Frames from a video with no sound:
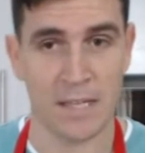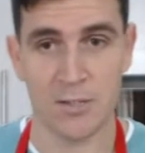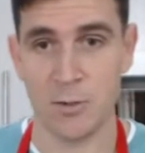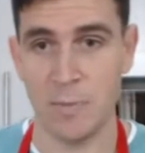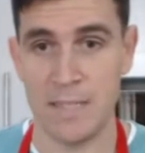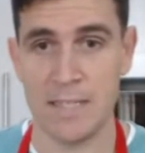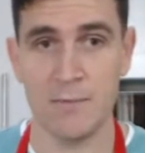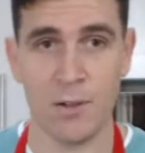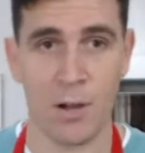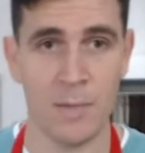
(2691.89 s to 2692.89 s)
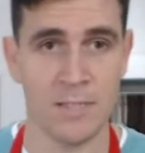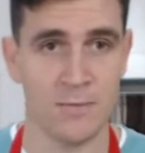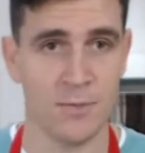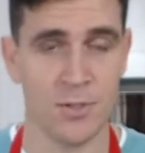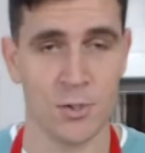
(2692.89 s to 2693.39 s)
So please leave a comment
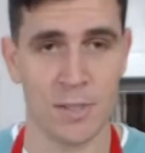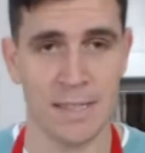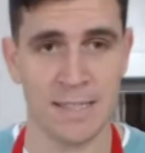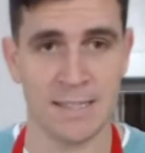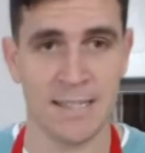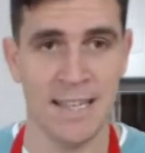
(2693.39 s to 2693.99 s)
if you enjoyed that.